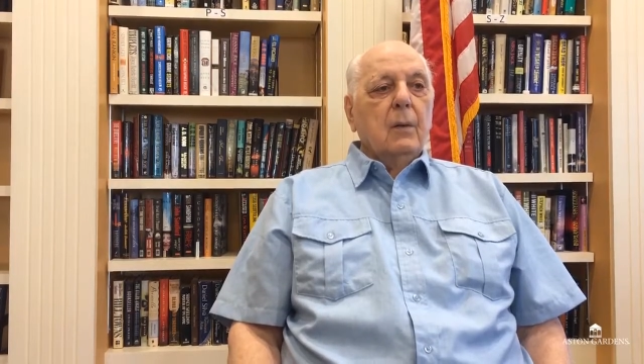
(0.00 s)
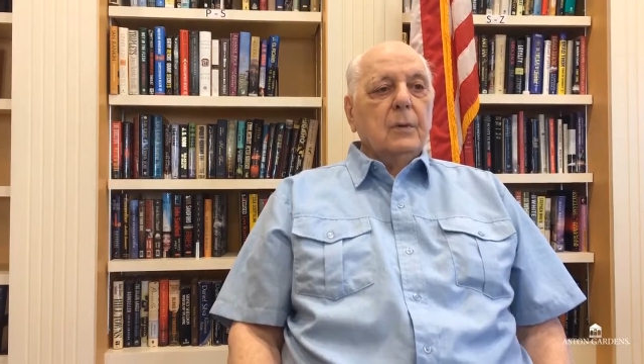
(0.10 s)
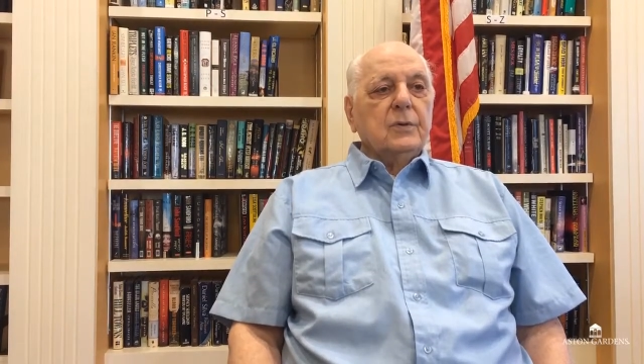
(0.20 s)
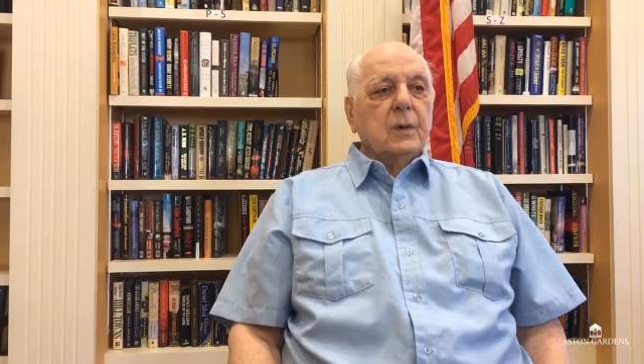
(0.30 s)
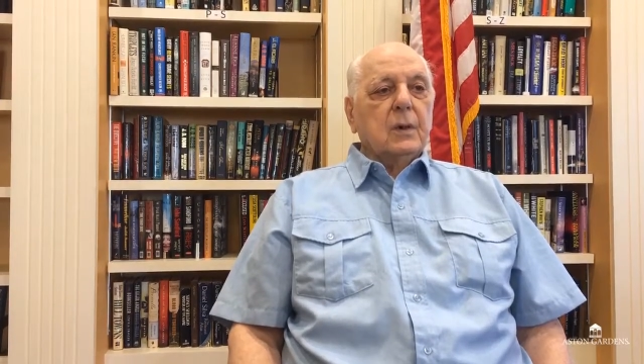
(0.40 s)

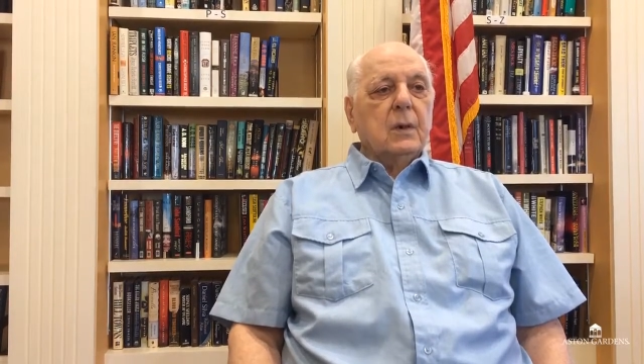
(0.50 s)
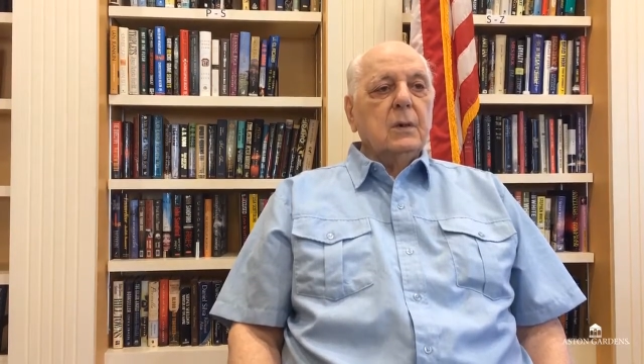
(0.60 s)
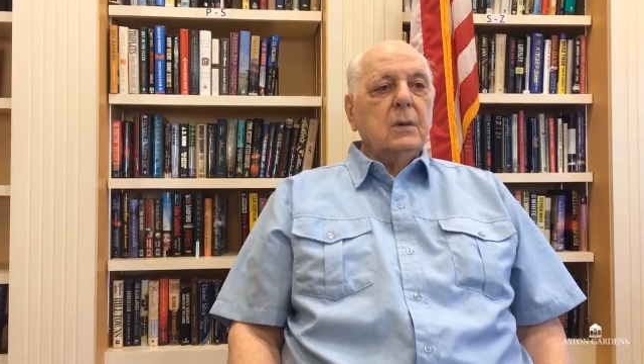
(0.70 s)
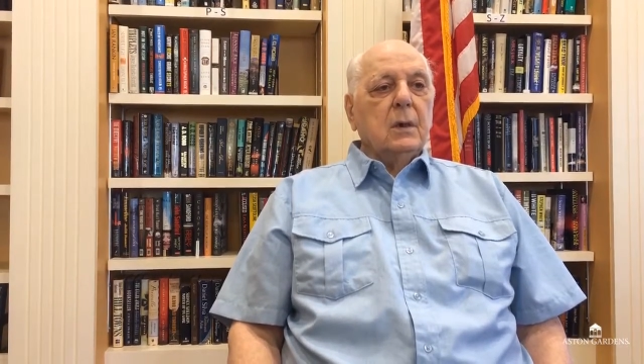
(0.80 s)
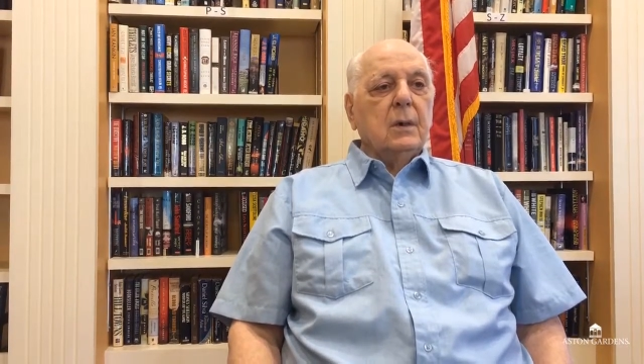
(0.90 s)
which
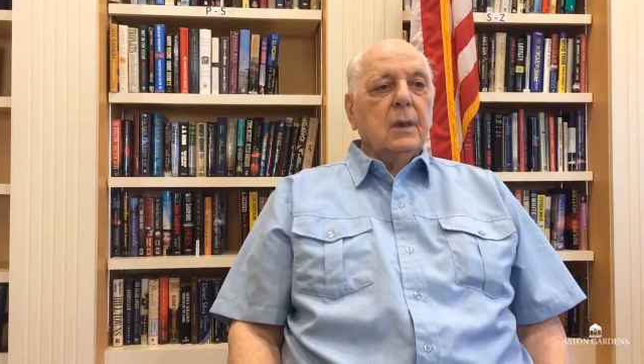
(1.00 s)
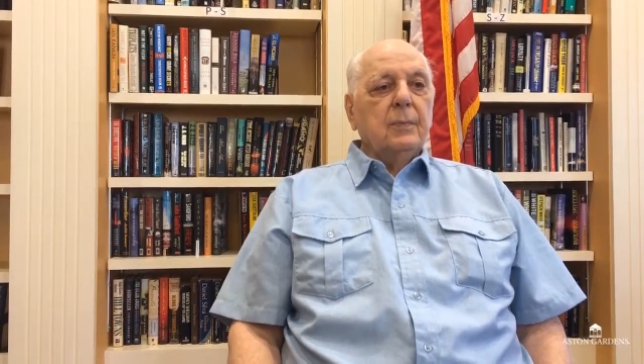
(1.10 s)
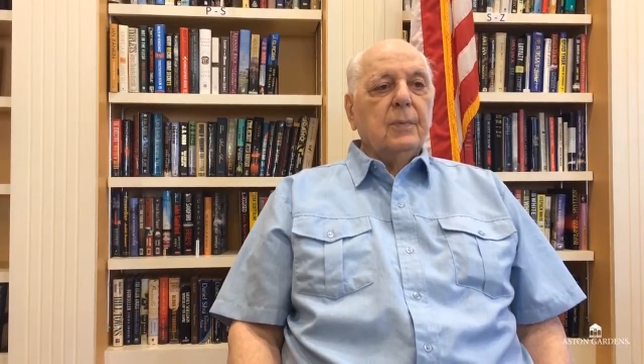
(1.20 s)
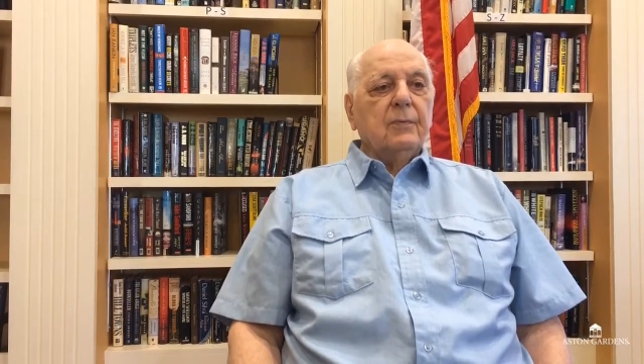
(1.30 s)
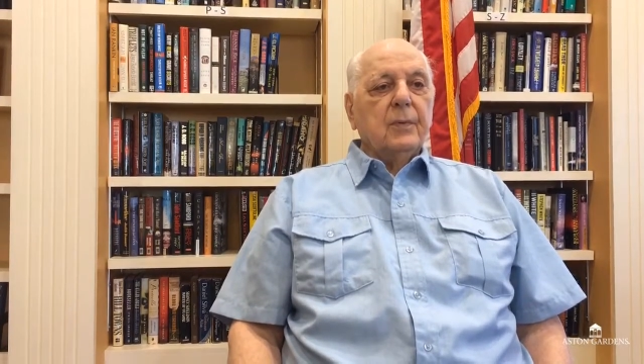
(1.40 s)
occurred on
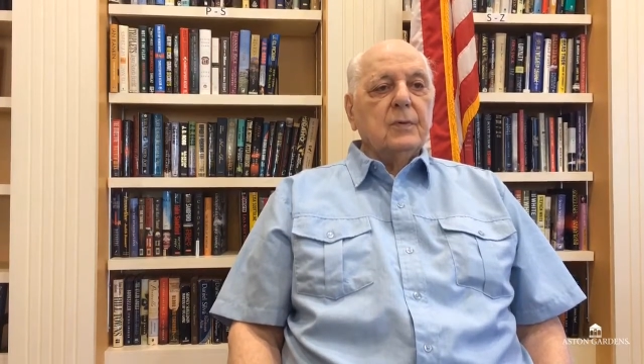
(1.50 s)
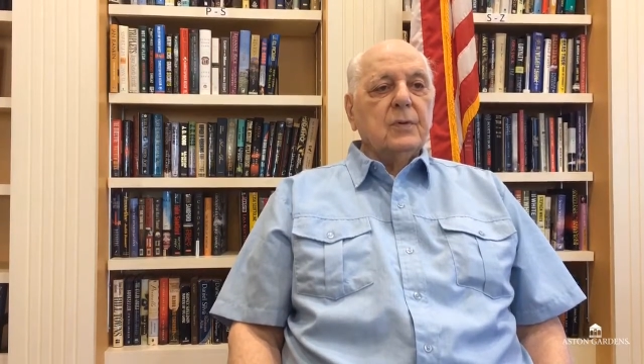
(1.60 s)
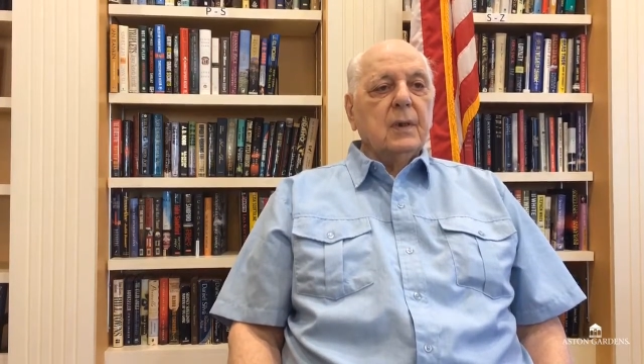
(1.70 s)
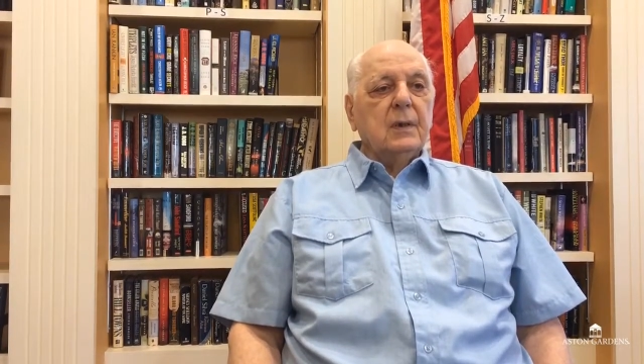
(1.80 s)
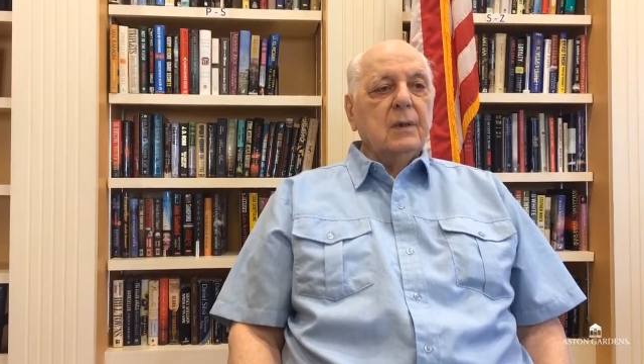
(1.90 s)
April first,
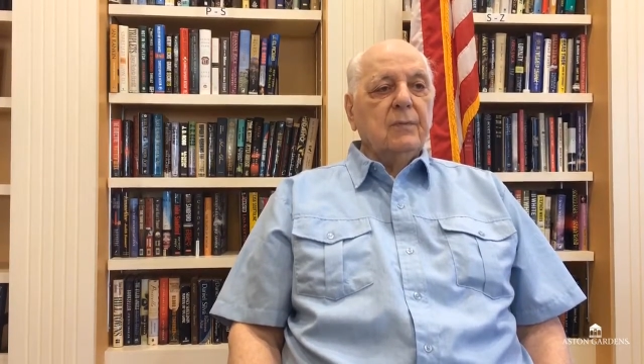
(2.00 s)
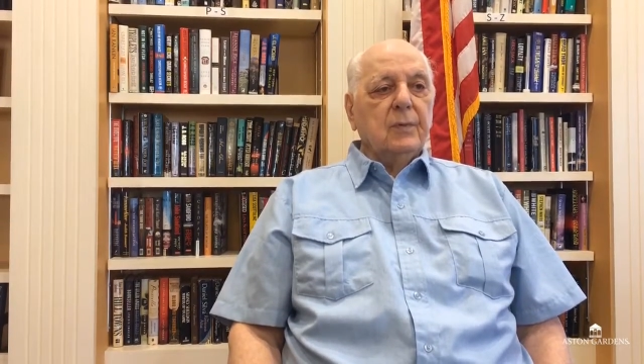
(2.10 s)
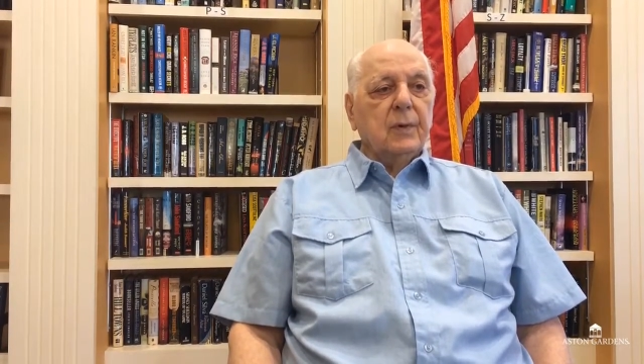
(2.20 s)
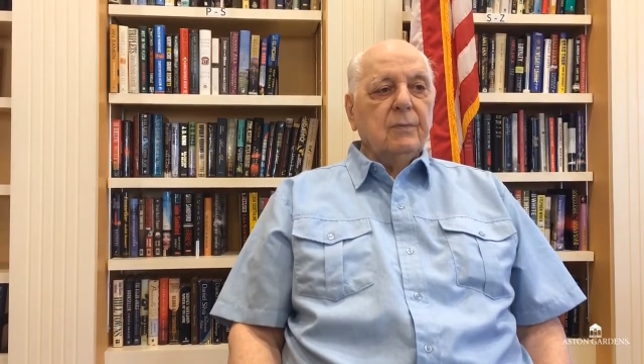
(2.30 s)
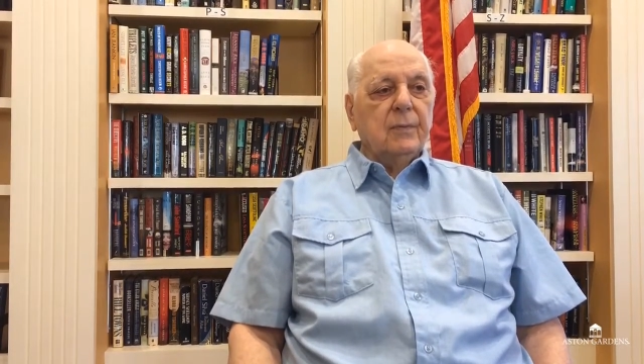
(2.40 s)
nineteen
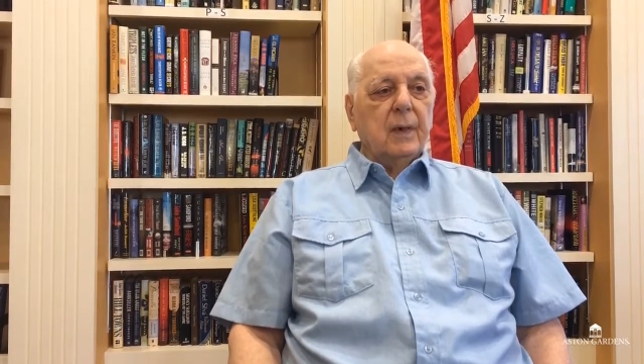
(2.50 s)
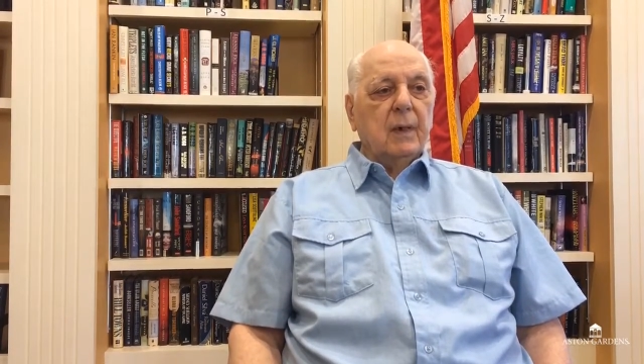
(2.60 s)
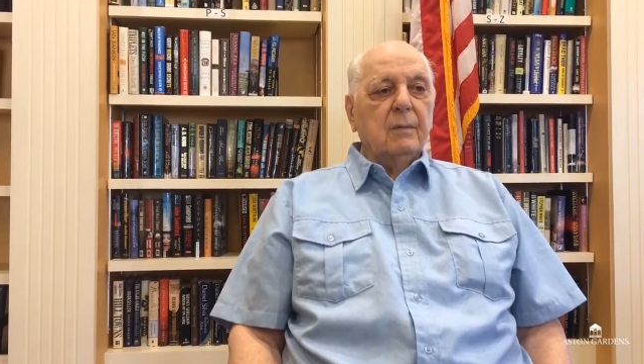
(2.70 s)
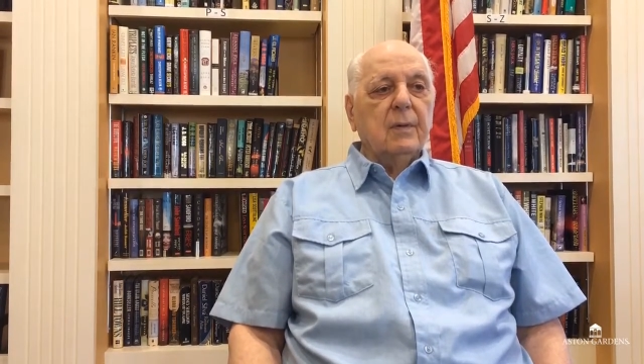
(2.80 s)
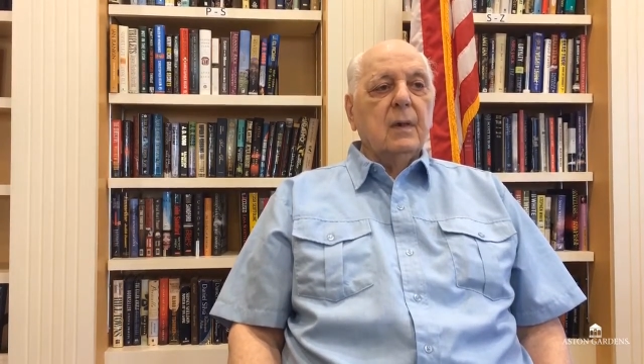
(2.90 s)

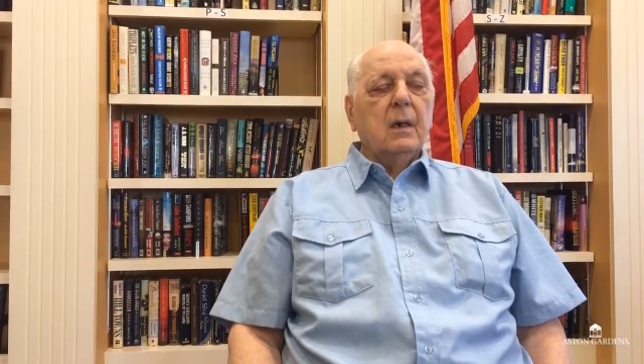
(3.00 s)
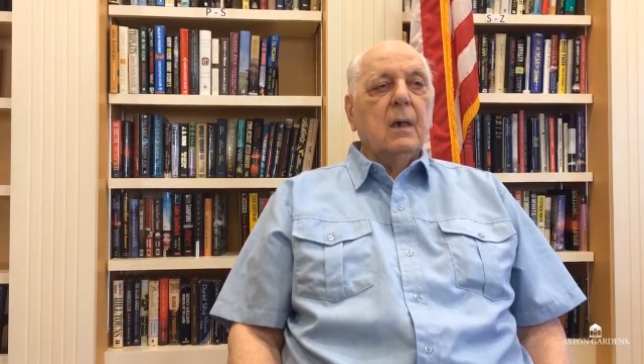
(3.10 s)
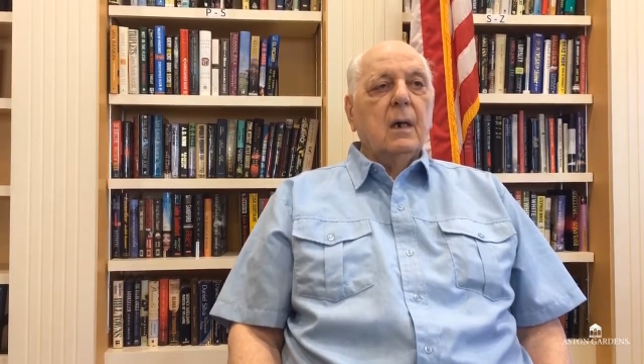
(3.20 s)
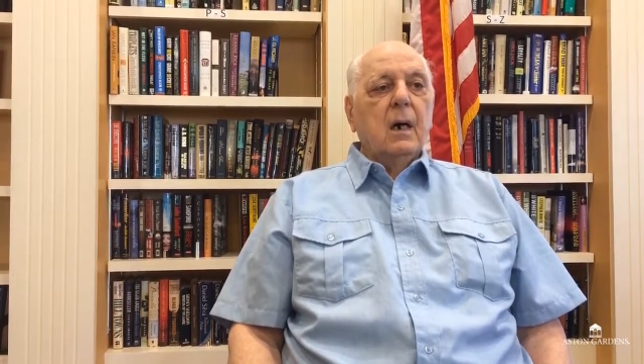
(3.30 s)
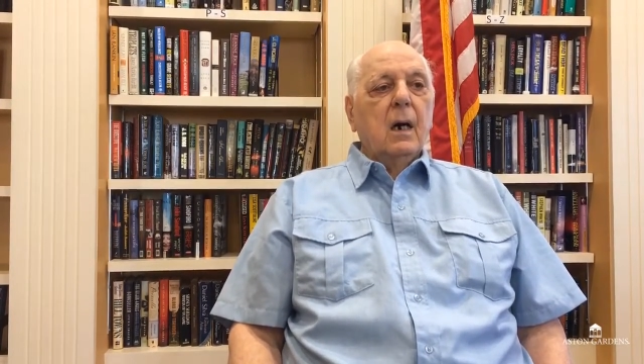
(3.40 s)
forty-five,
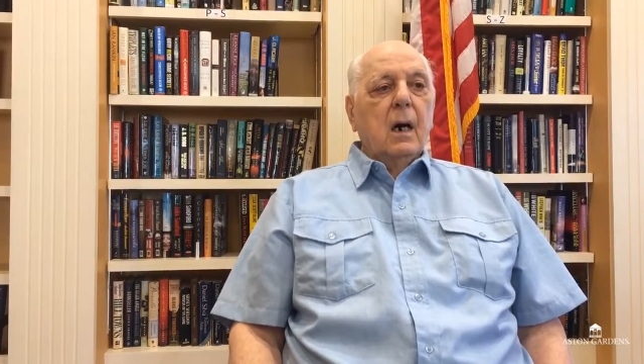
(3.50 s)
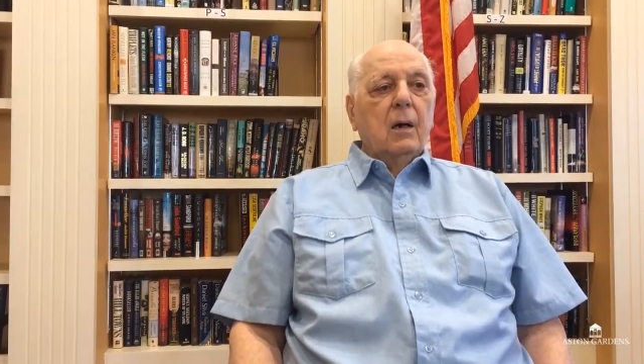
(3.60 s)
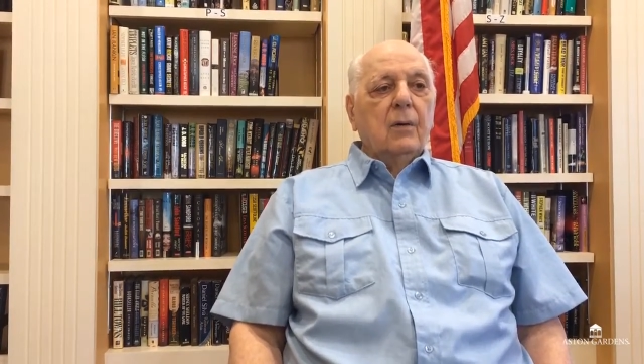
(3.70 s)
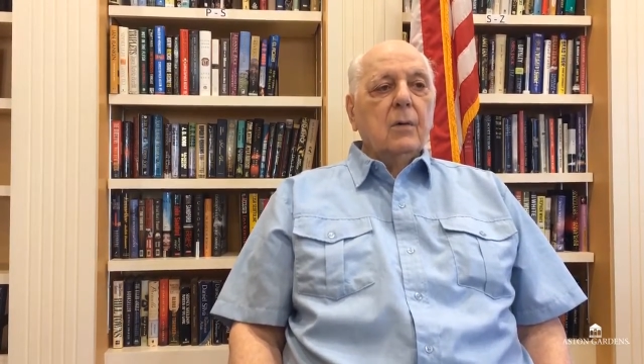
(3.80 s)
our